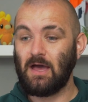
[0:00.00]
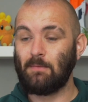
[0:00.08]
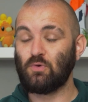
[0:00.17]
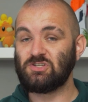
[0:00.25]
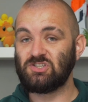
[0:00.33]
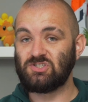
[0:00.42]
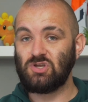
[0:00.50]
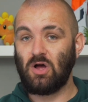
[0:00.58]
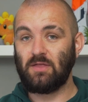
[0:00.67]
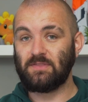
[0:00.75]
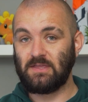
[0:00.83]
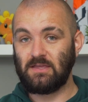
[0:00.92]
which is
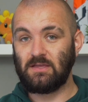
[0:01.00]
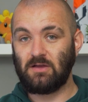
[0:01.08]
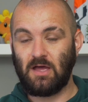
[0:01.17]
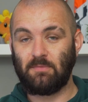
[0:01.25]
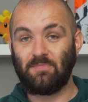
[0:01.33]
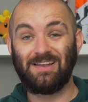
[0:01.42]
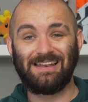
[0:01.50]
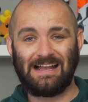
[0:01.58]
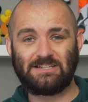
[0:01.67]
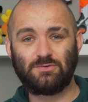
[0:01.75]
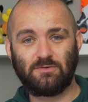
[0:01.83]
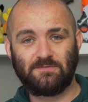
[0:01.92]
not the
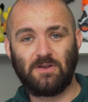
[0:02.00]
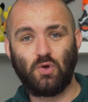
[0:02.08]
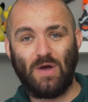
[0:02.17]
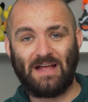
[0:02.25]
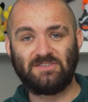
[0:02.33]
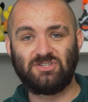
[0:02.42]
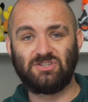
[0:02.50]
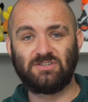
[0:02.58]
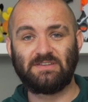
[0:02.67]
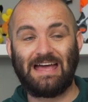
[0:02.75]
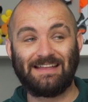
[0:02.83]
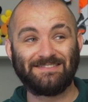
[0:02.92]
lateral flow
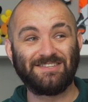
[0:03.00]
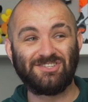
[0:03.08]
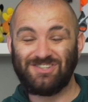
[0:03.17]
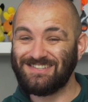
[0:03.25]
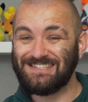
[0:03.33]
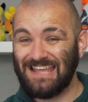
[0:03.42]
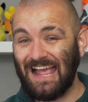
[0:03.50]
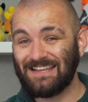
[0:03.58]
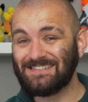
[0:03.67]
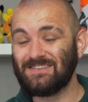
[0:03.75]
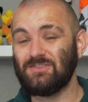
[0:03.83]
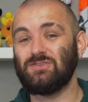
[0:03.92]
antigen
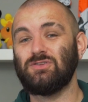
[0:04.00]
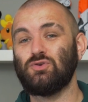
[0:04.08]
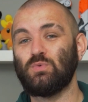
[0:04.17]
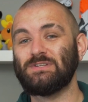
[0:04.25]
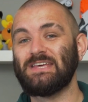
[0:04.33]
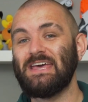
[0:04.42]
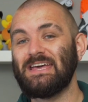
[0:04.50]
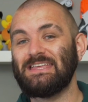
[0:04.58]
test that you would